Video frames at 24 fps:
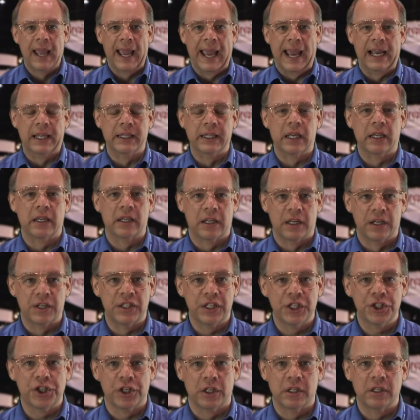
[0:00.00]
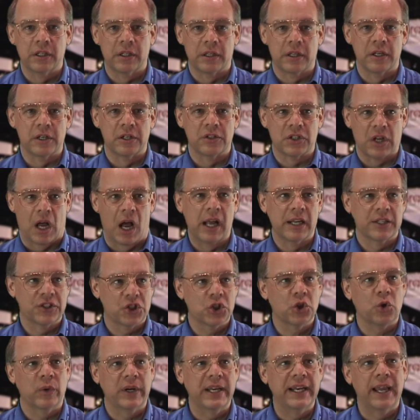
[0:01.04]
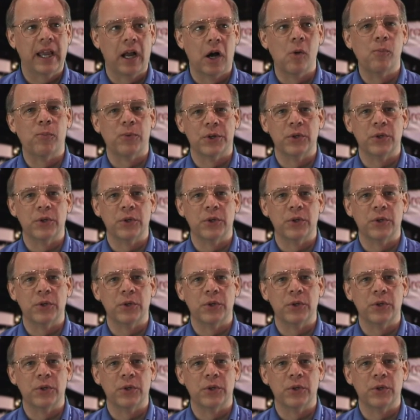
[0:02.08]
And then in addition, there's on-screen help